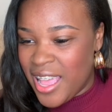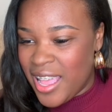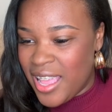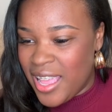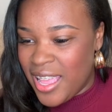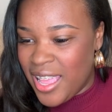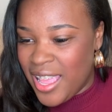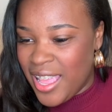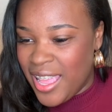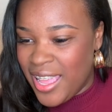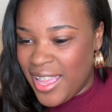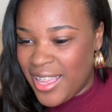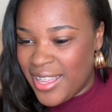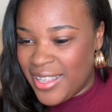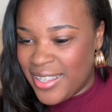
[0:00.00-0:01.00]

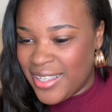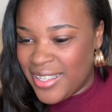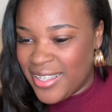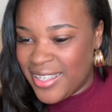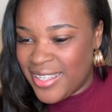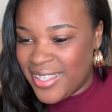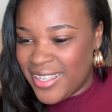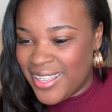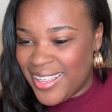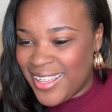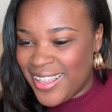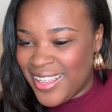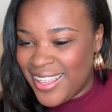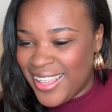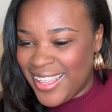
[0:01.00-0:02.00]
Ah,
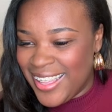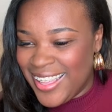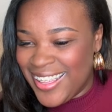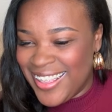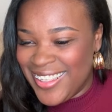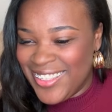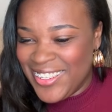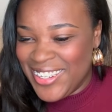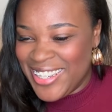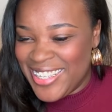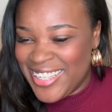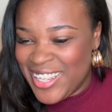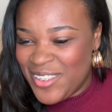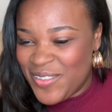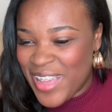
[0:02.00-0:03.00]
L'Oreal
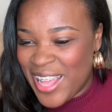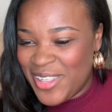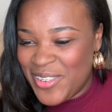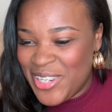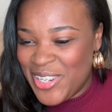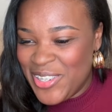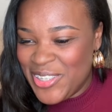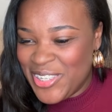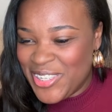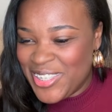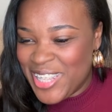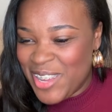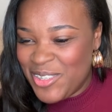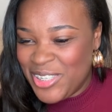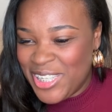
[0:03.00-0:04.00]
said Valerie knows her
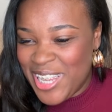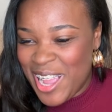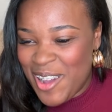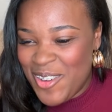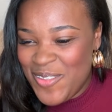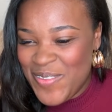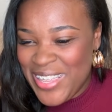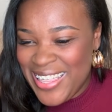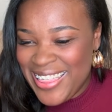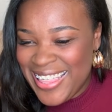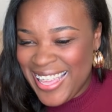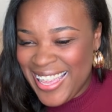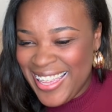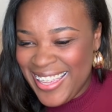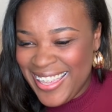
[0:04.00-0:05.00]
stuff. She helped me.
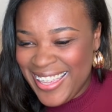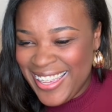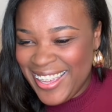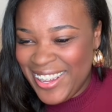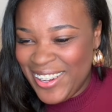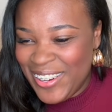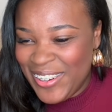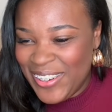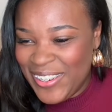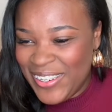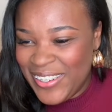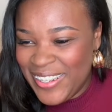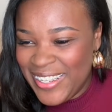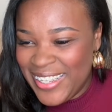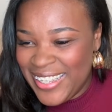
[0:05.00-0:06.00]
Thank
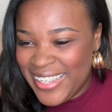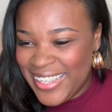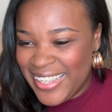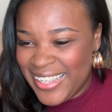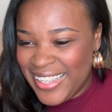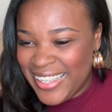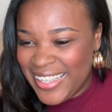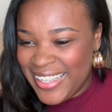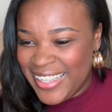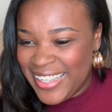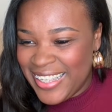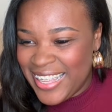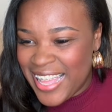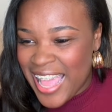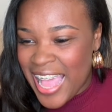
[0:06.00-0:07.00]
you.
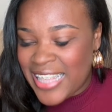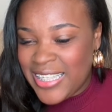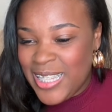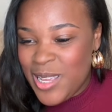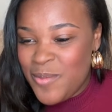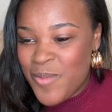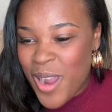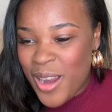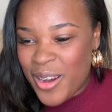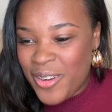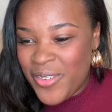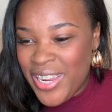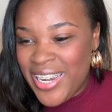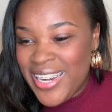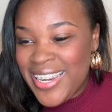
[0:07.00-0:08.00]
I see
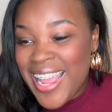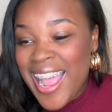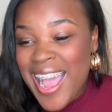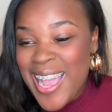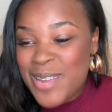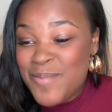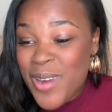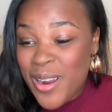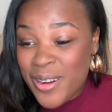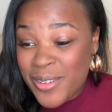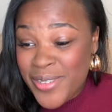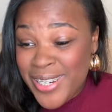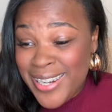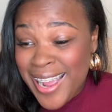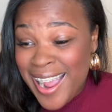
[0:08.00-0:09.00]
Margarita in there. Hi,
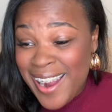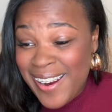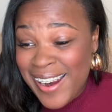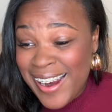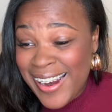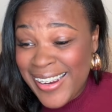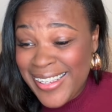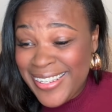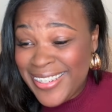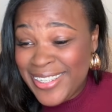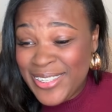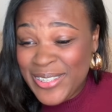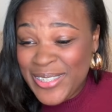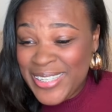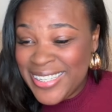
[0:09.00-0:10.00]
Margarita. How are
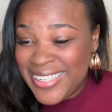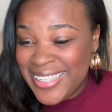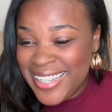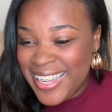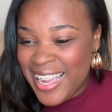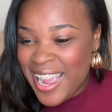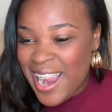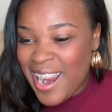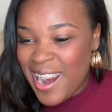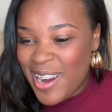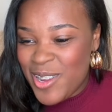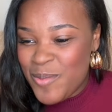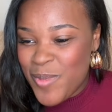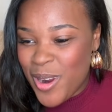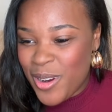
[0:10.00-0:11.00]
you? How are
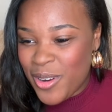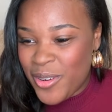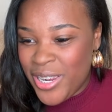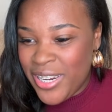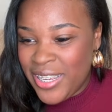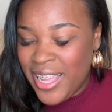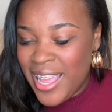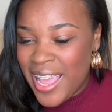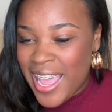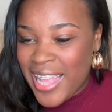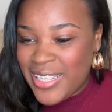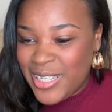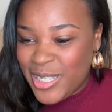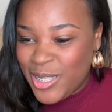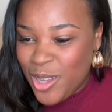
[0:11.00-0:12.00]
you, Margarita? I
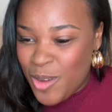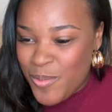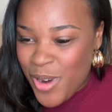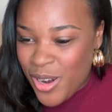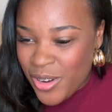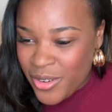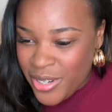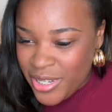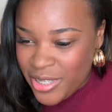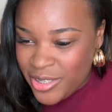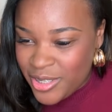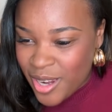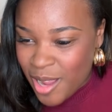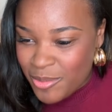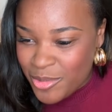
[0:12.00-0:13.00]
just saw
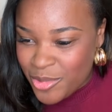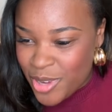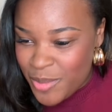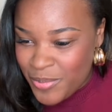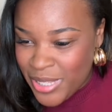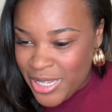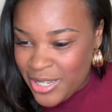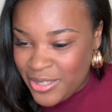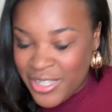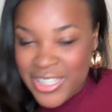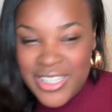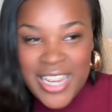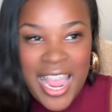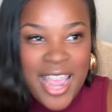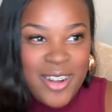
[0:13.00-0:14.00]
Margarita jumped in on the
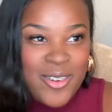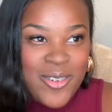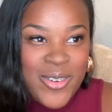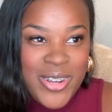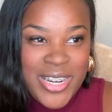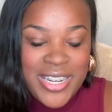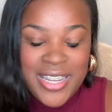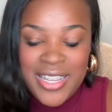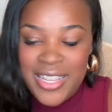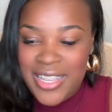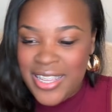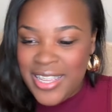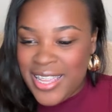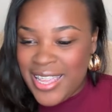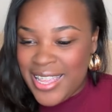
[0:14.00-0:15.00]
chat on
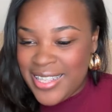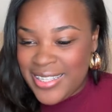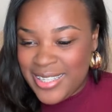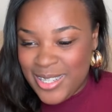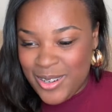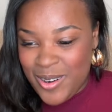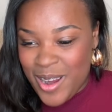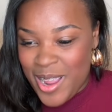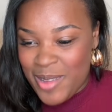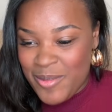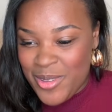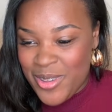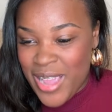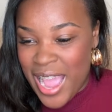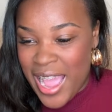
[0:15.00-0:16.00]

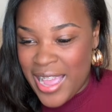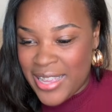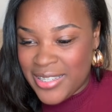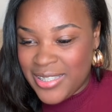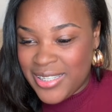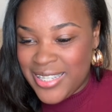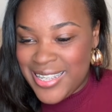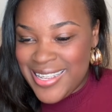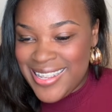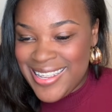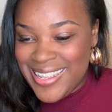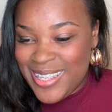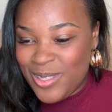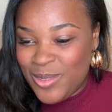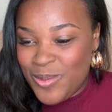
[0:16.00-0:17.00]
Instagram, you guys.
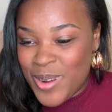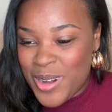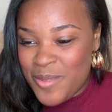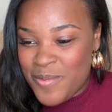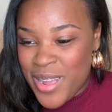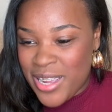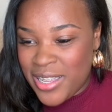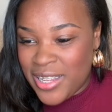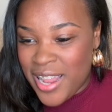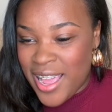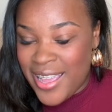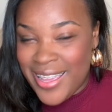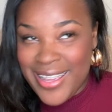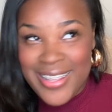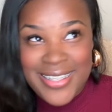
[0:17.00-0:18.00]
She is one of my
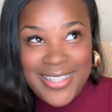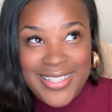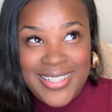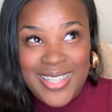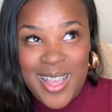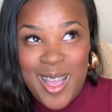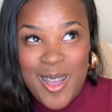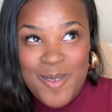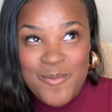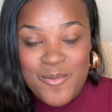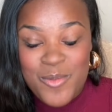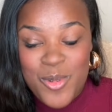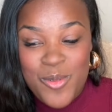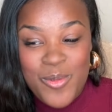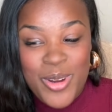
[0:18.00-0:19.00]
clients
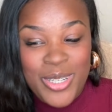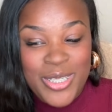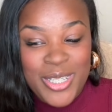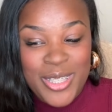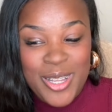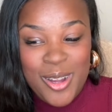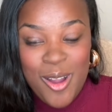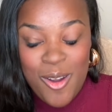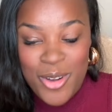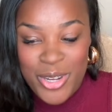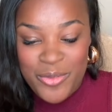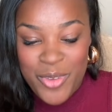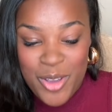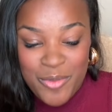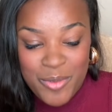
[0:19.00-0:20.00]
who worked in the
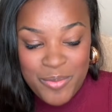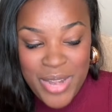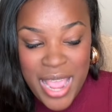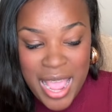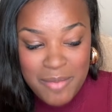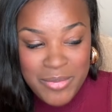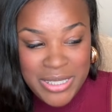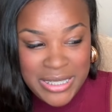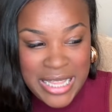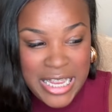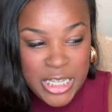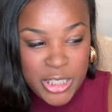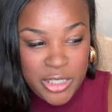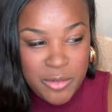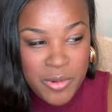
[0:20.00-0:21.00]
coding field. If I'm not
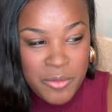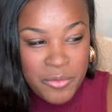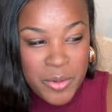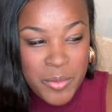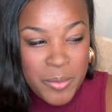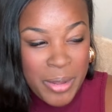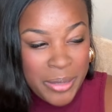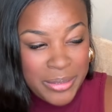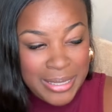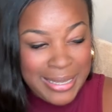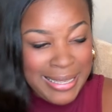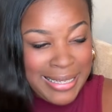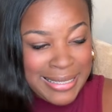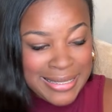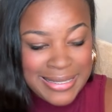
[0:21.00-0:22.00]
mistaken, she went from about
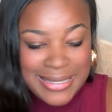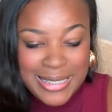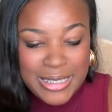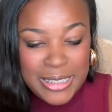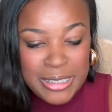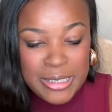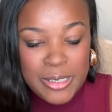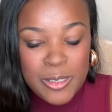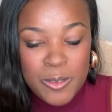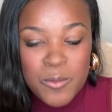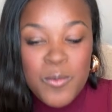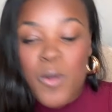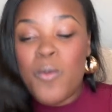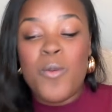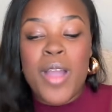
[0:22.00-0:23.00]
like,
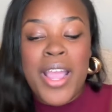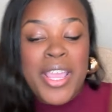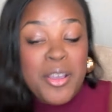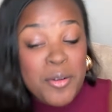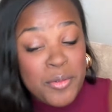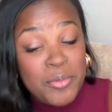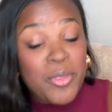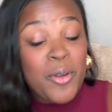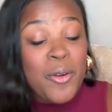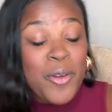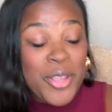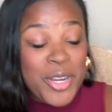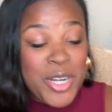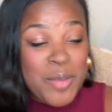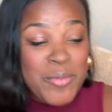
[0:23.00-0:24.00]
oh, I ain't gonna throw all
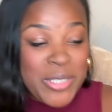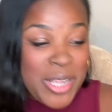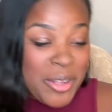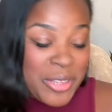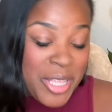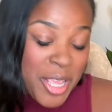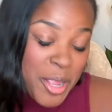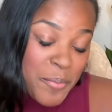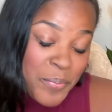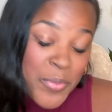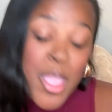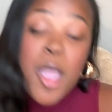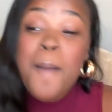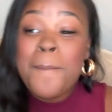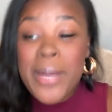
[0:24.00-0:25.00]
your numbers out there,
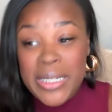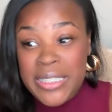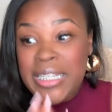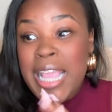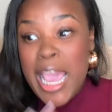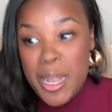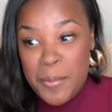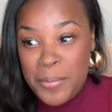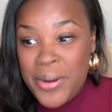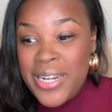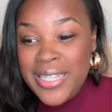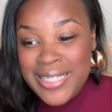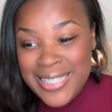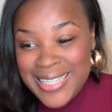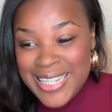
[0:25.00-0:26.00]
but she had a pretty
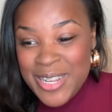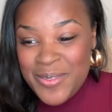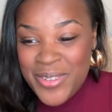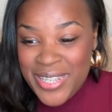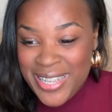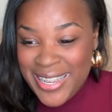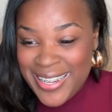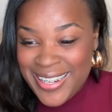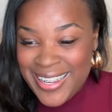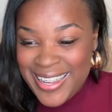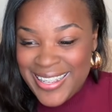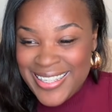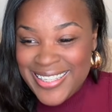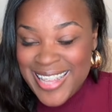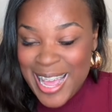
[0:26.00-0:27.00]
significant
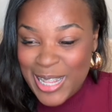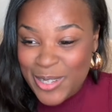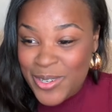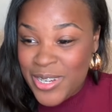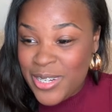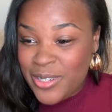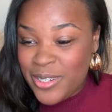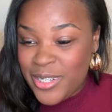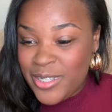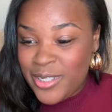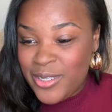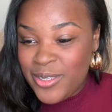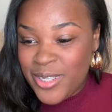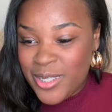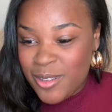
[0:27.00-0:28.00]
salary increase
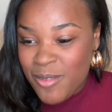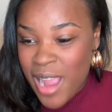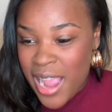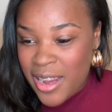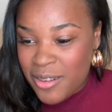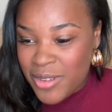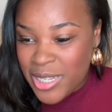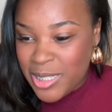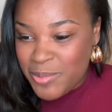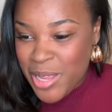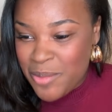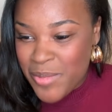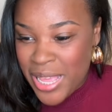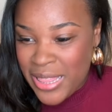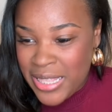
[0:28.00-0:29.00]
using the Rocket Resume
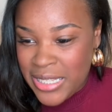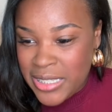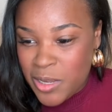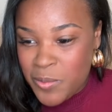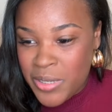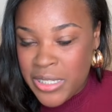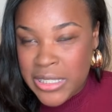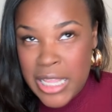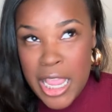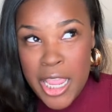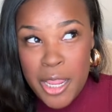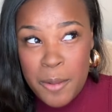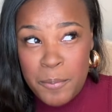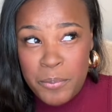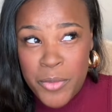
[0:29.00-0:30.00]
methods. I want to
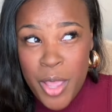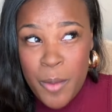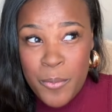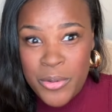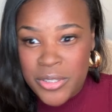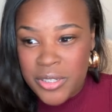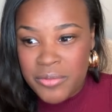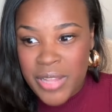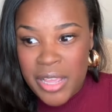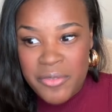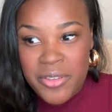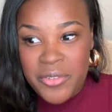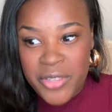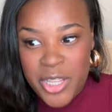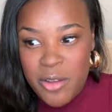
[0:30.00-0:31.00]
say upwards of like
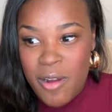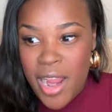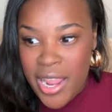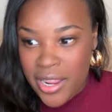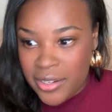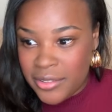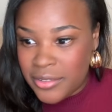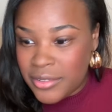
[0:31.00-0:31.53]
50 grand.